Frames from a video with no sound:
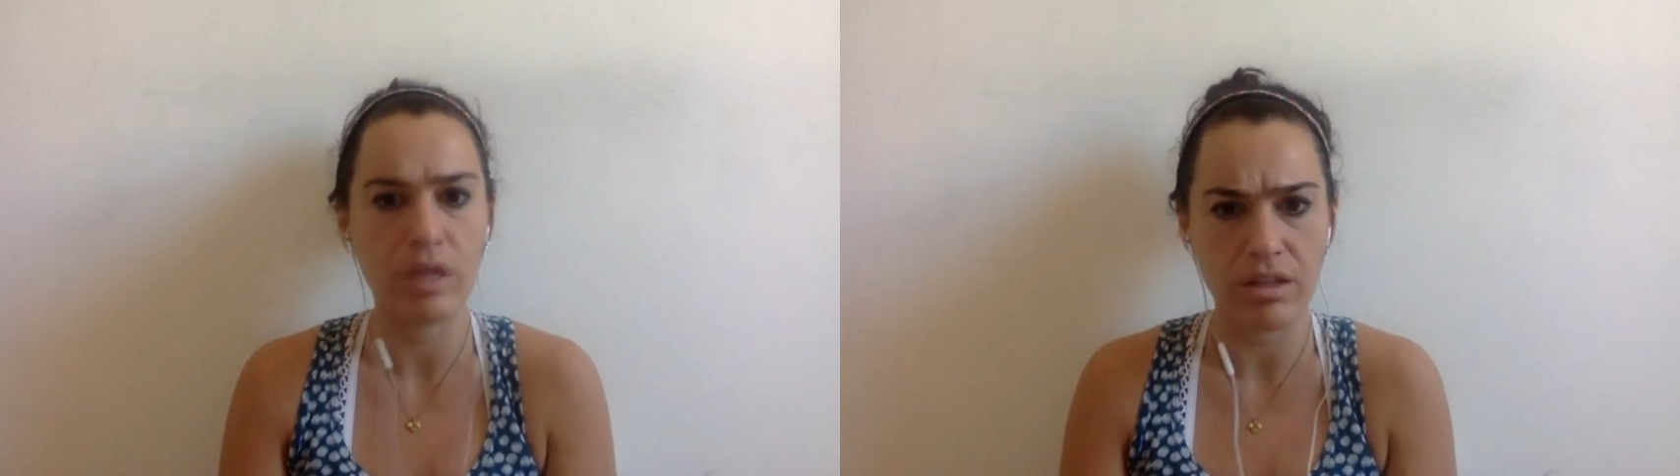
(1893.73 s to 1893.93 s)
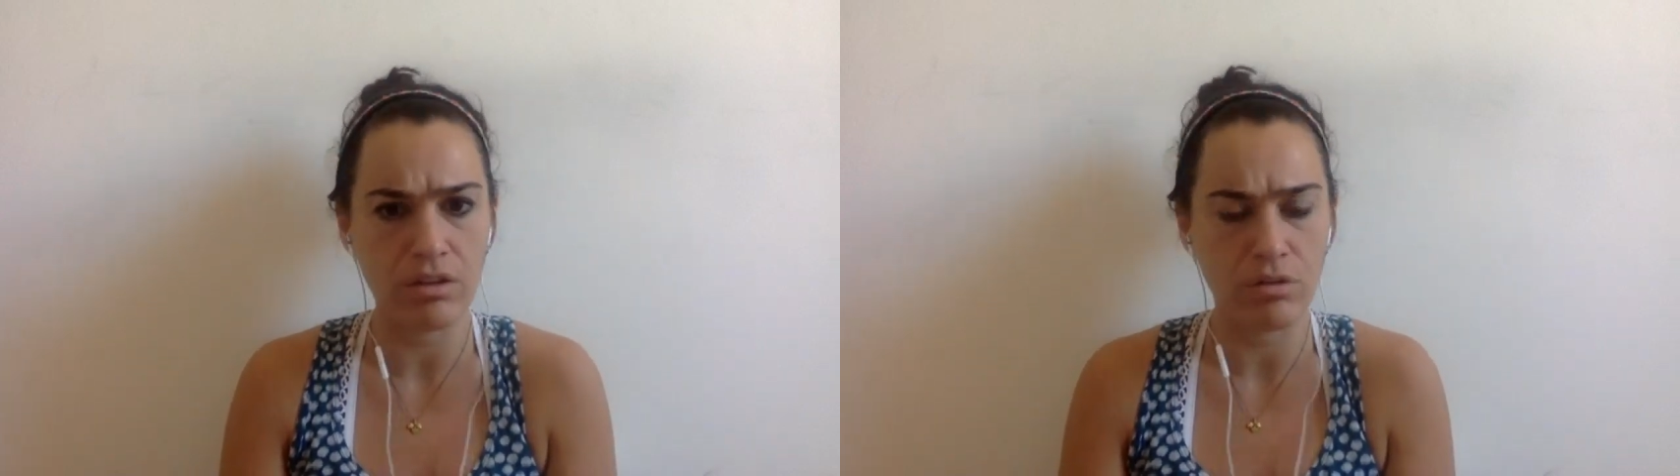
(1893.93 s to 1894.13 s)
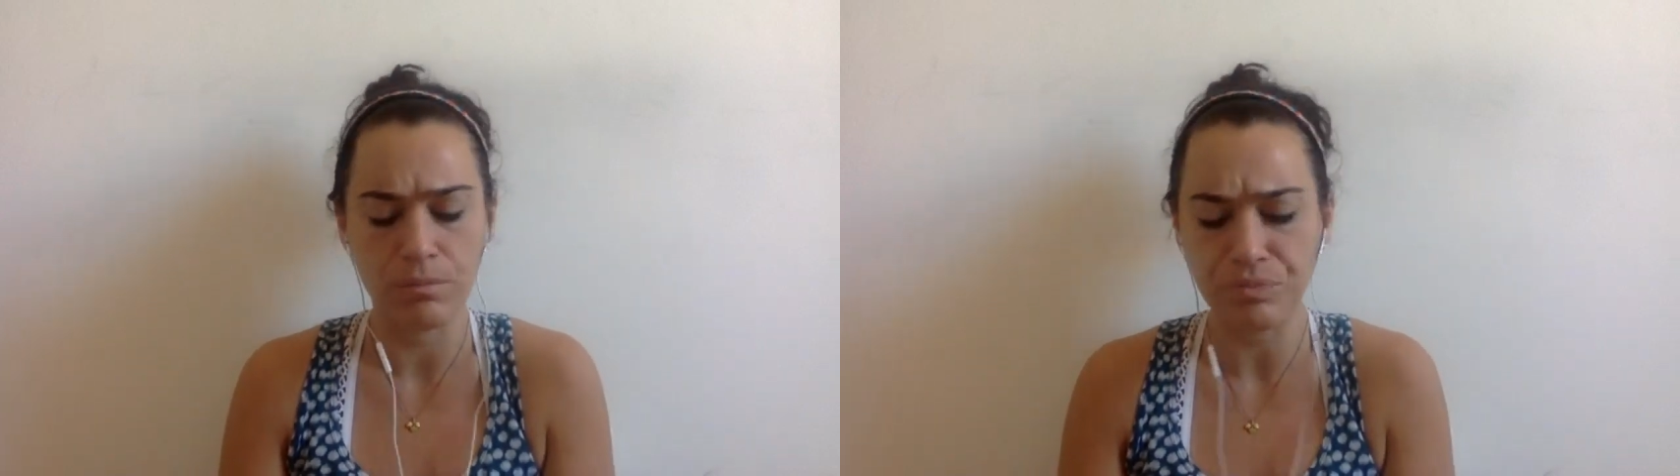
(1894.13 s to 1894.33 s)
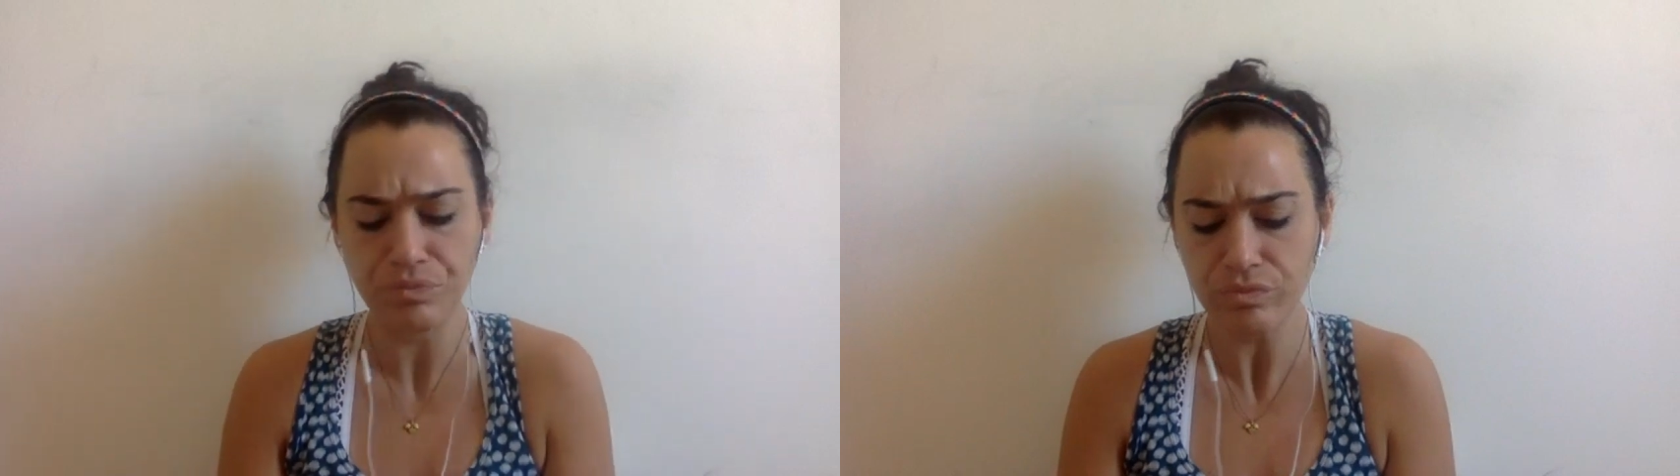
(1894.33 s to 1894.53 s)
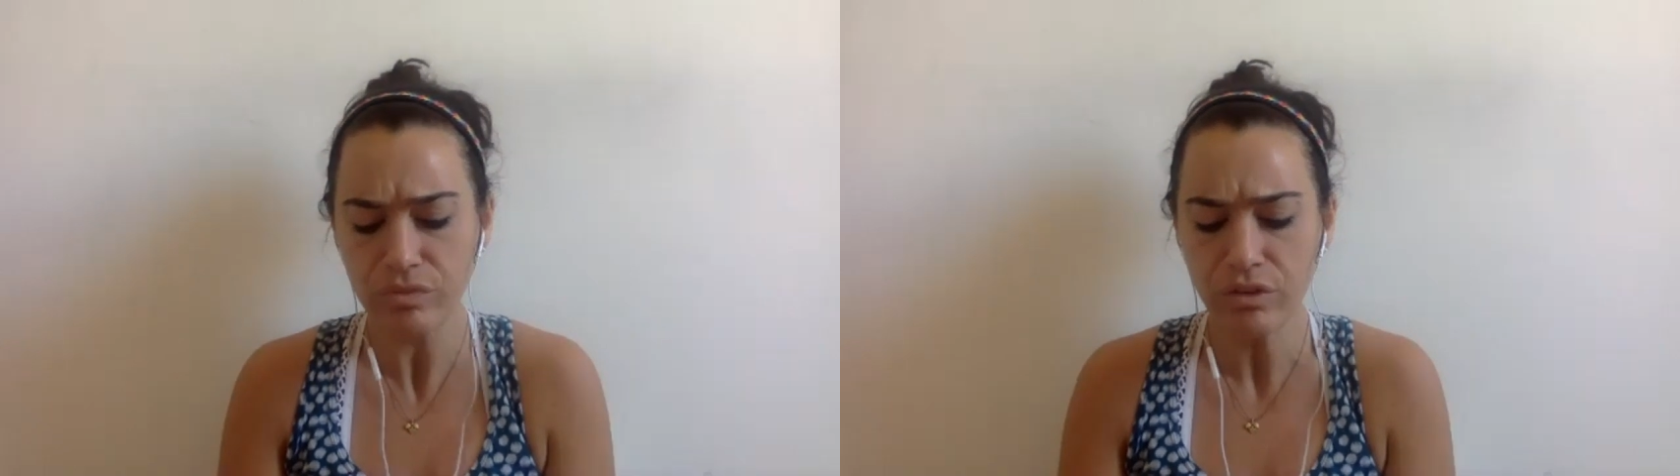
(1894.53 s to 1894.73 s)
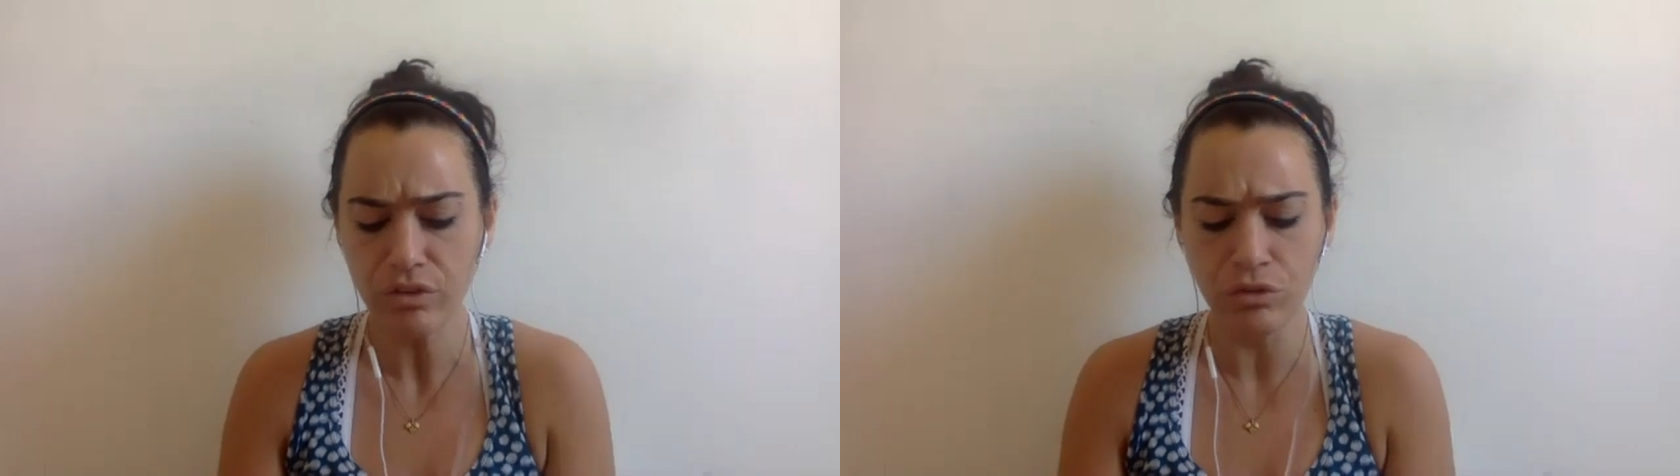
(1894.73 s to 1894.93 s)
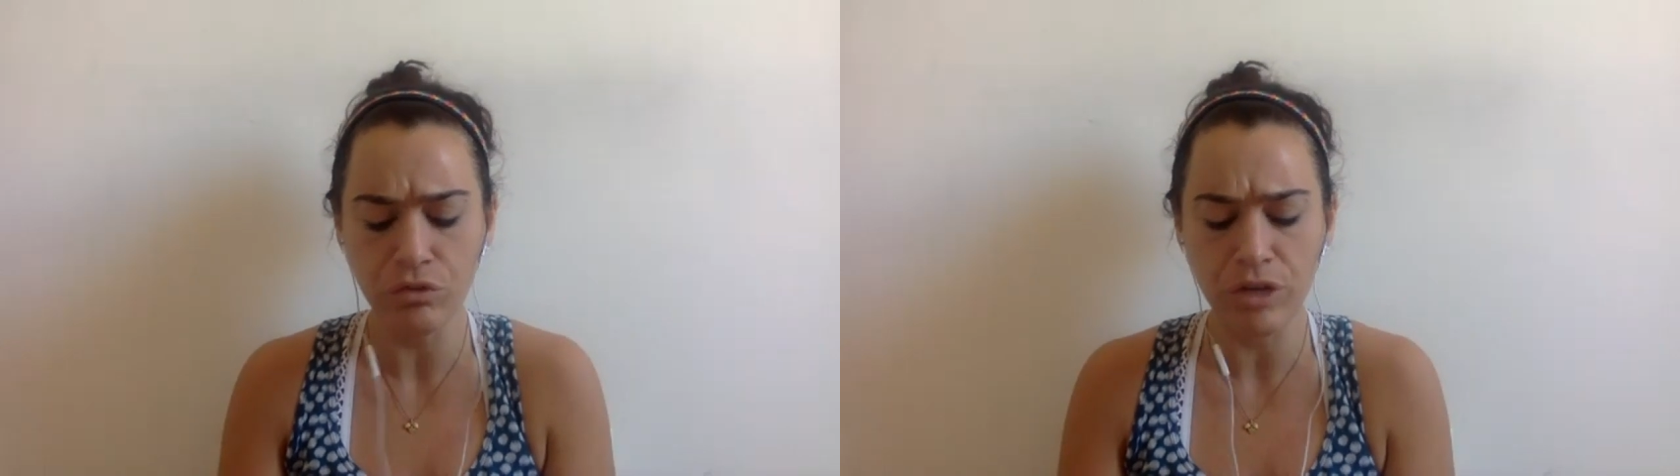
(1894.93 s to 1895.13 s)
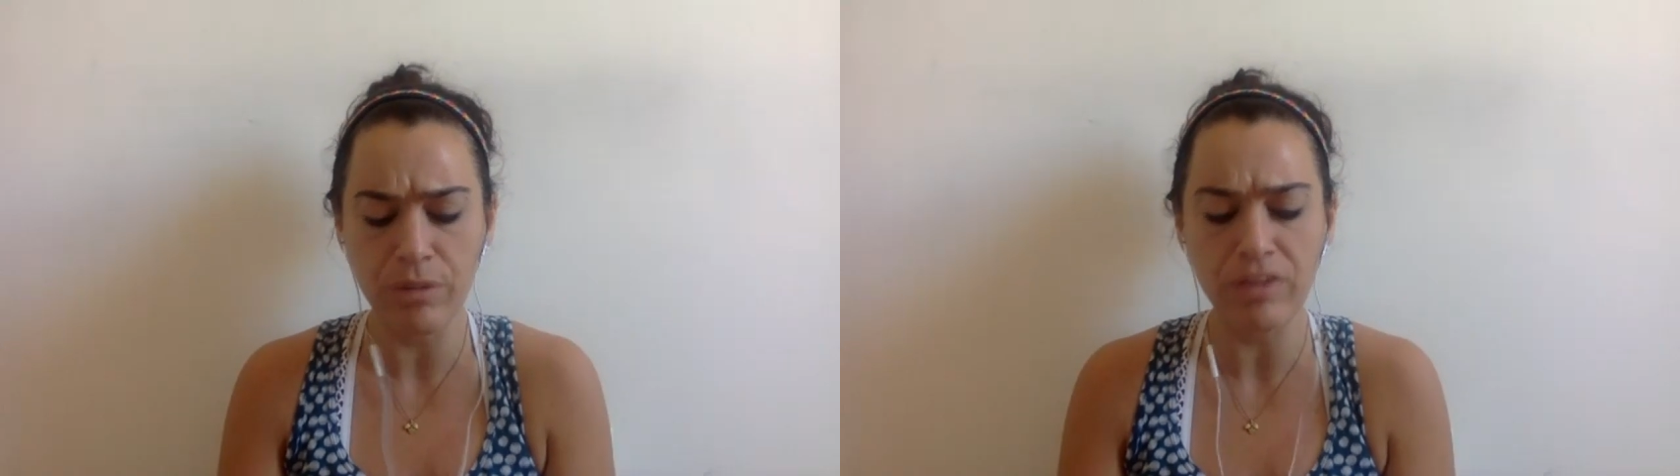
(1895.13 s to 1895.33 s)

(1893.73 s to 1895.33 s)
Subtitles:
that you frame that.